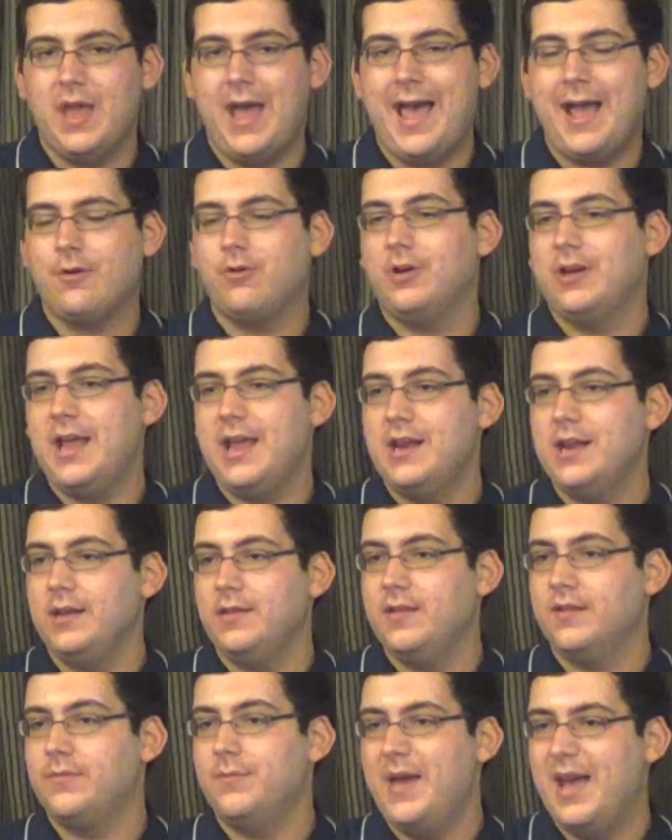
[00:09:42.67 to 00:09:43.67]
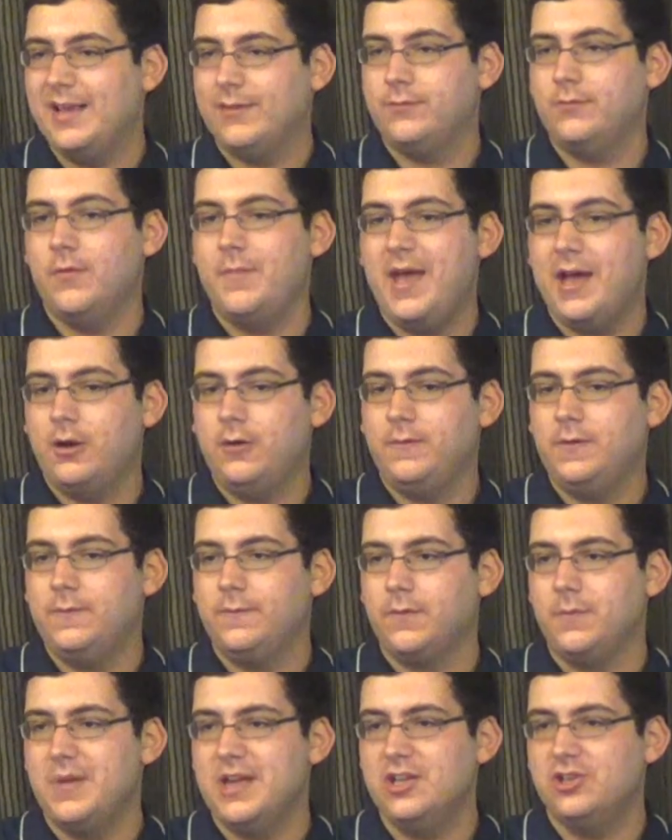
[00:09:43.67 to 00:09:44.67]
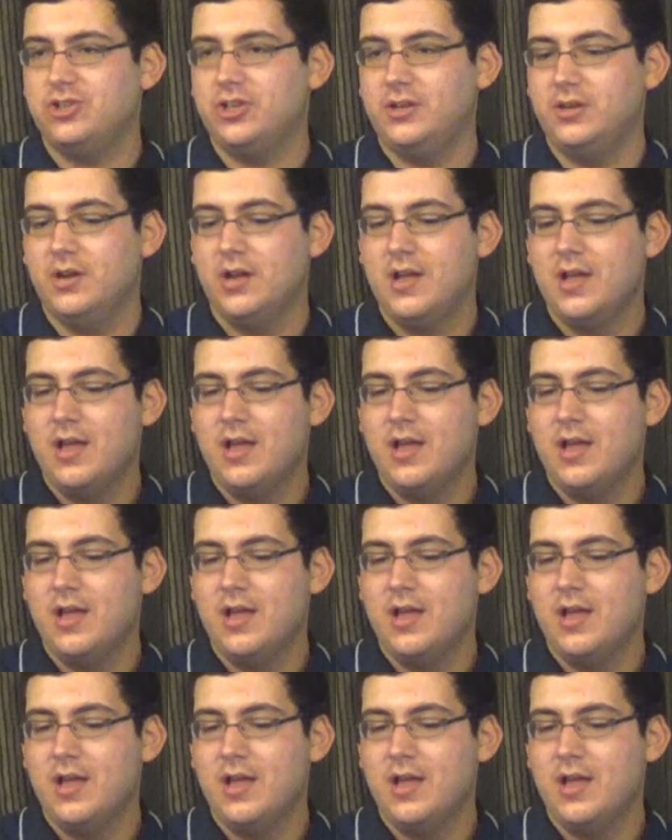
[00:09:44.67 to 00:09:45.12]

aggregating this massive amount of information,